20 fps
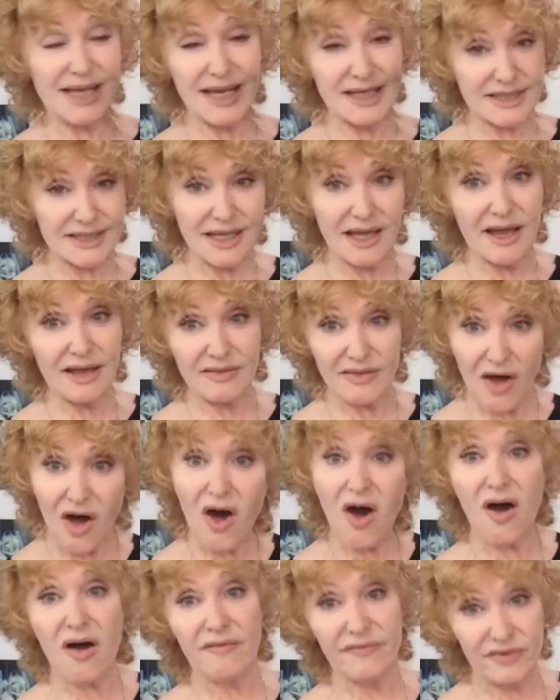like the
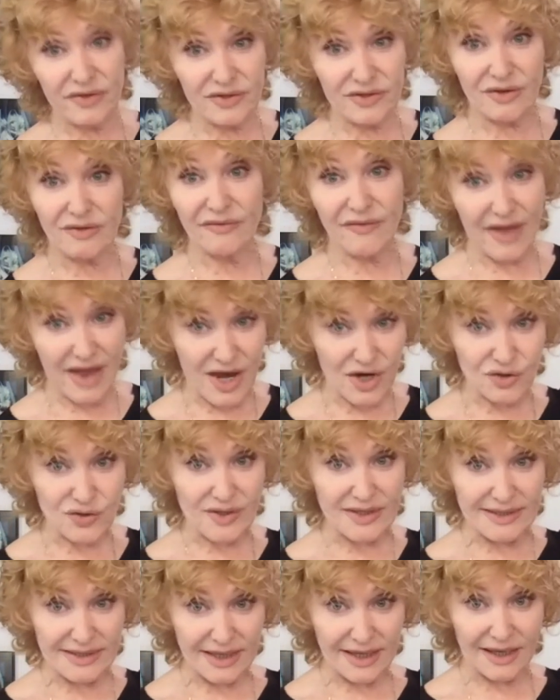Harvard of
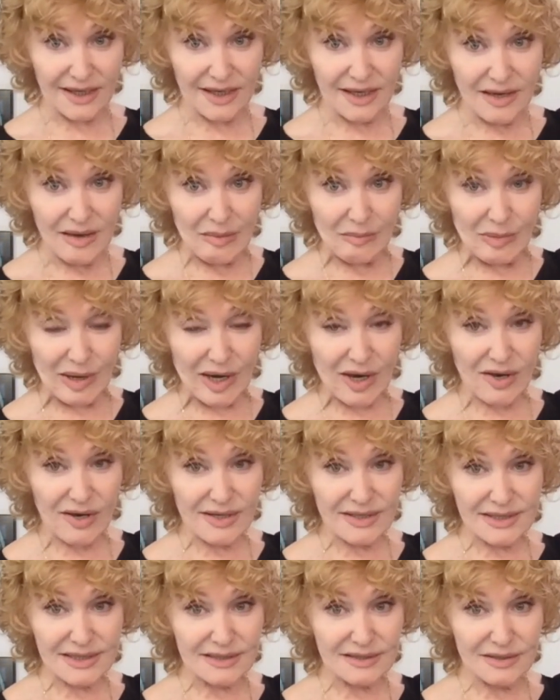hairdressing,
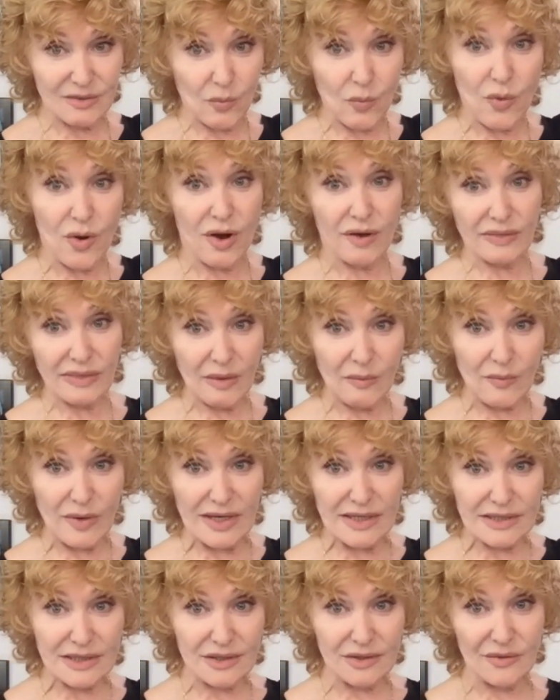because the work that we
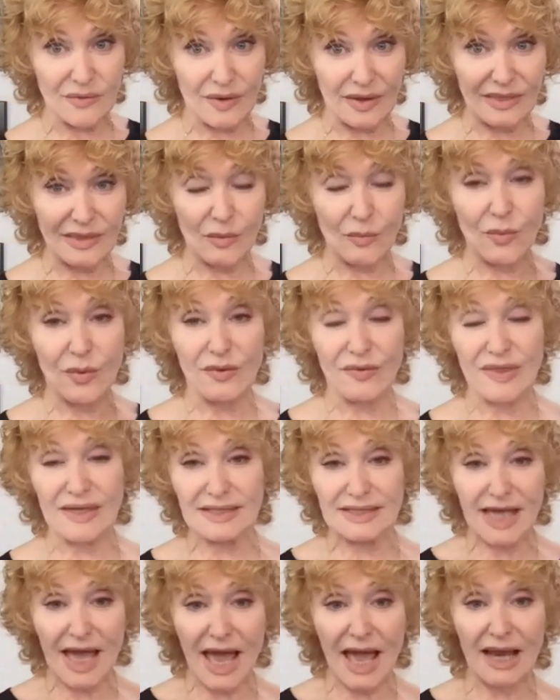do and the
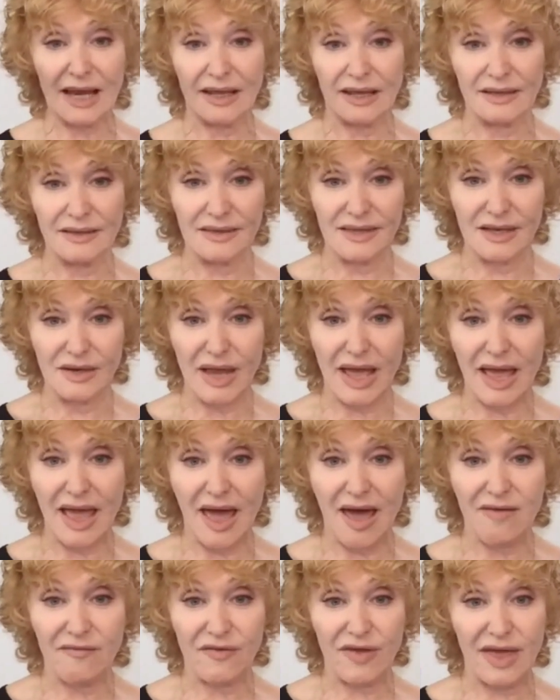talent that I
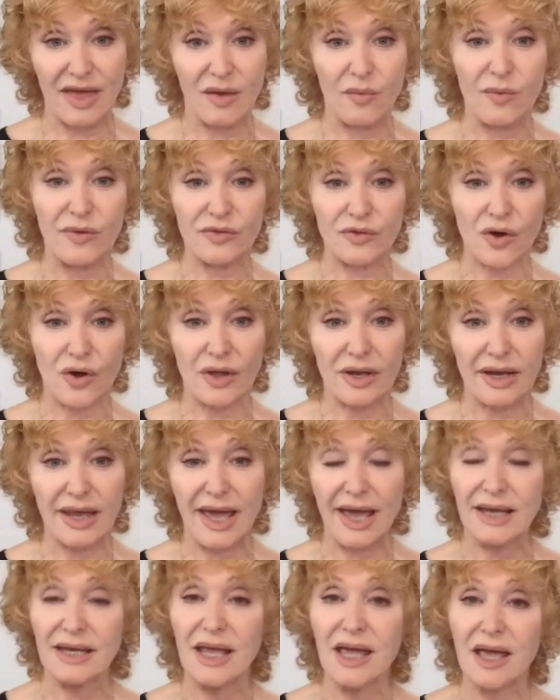have here with
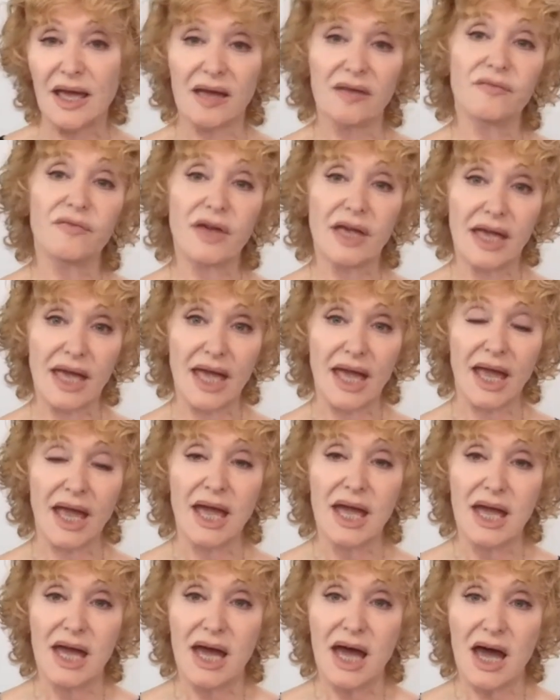Colette and Vicky,
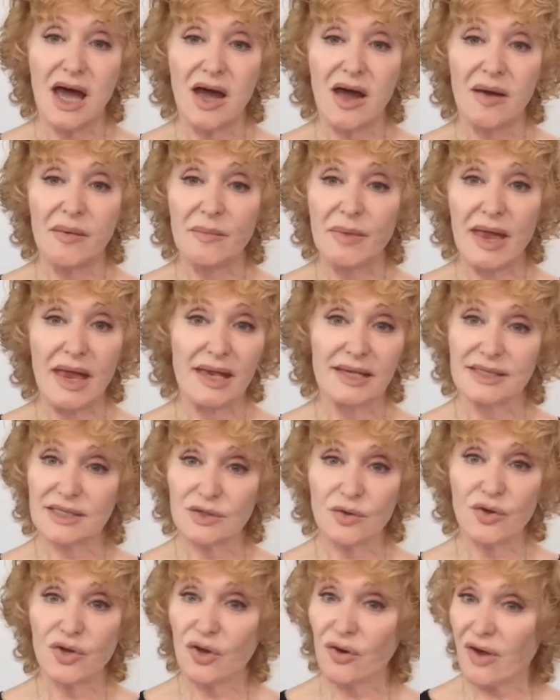they
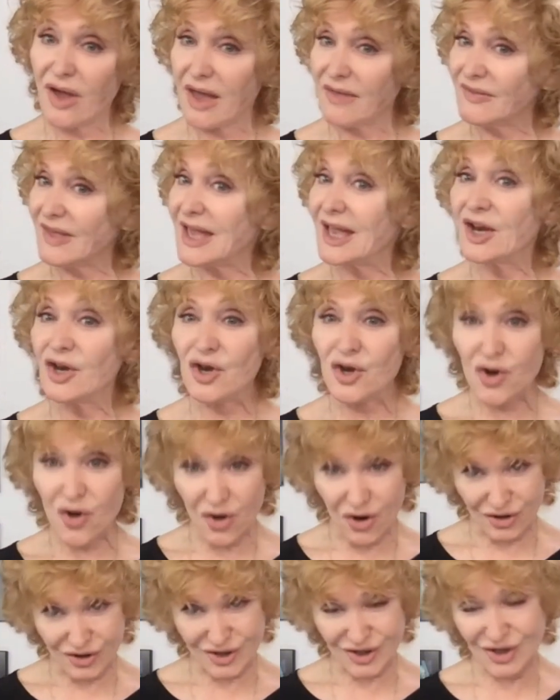are
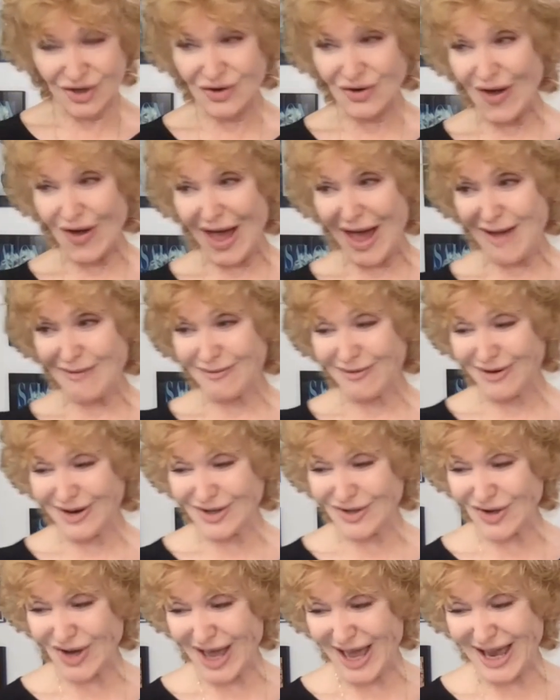not your
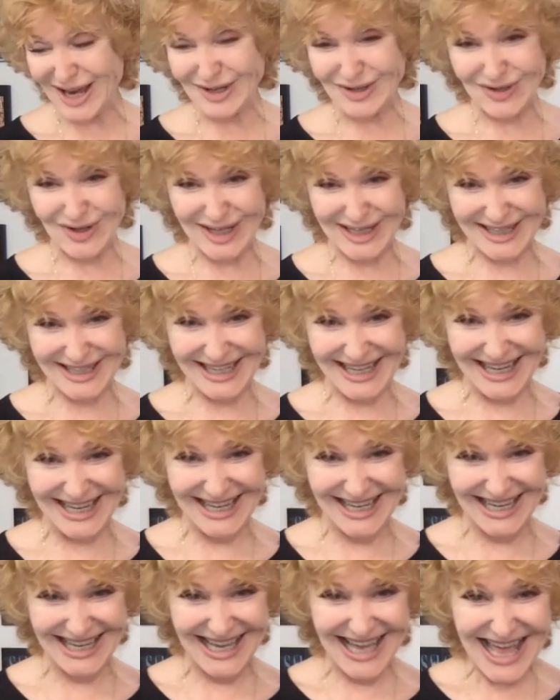average hairdresser.
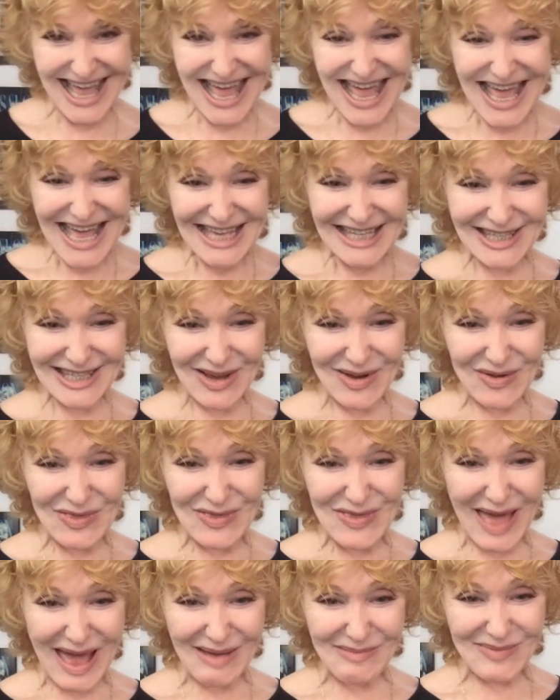So
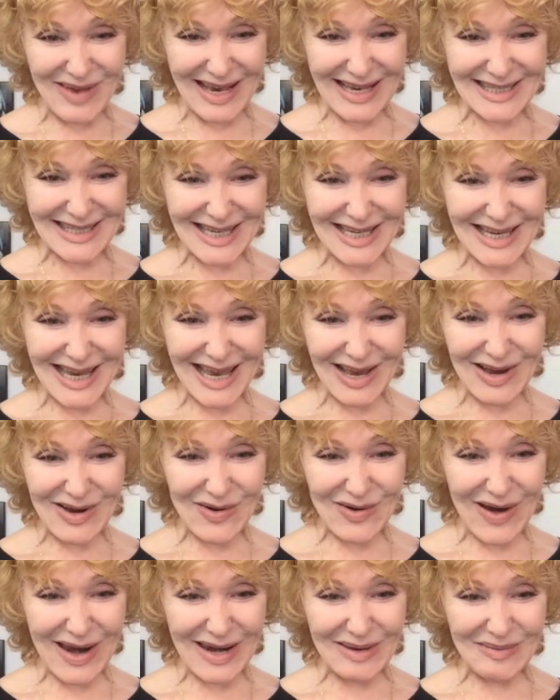that makes it
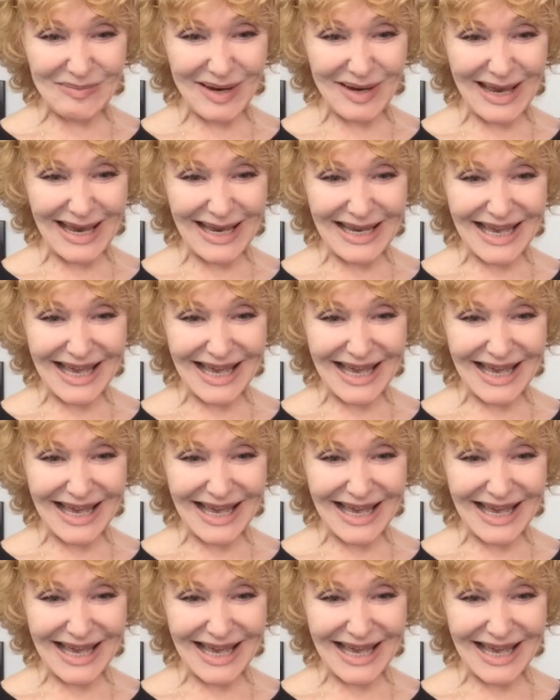incredibly